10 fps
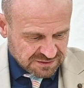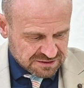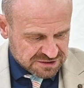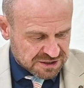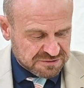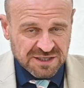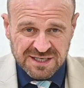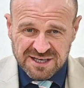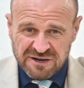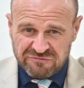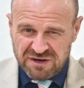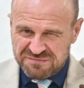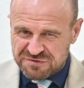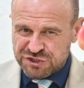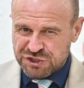So rather
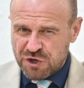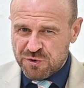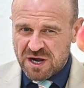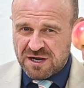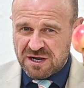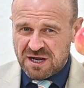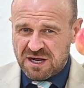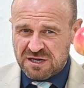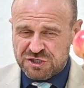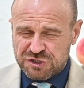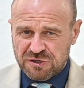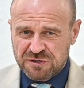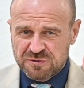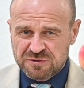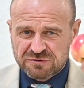than show a
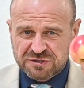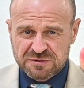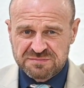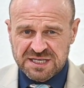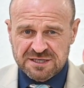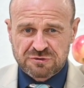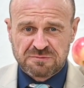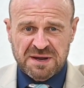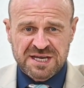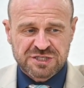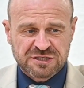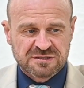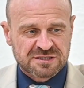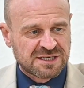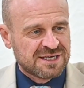child or subject or a
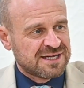patient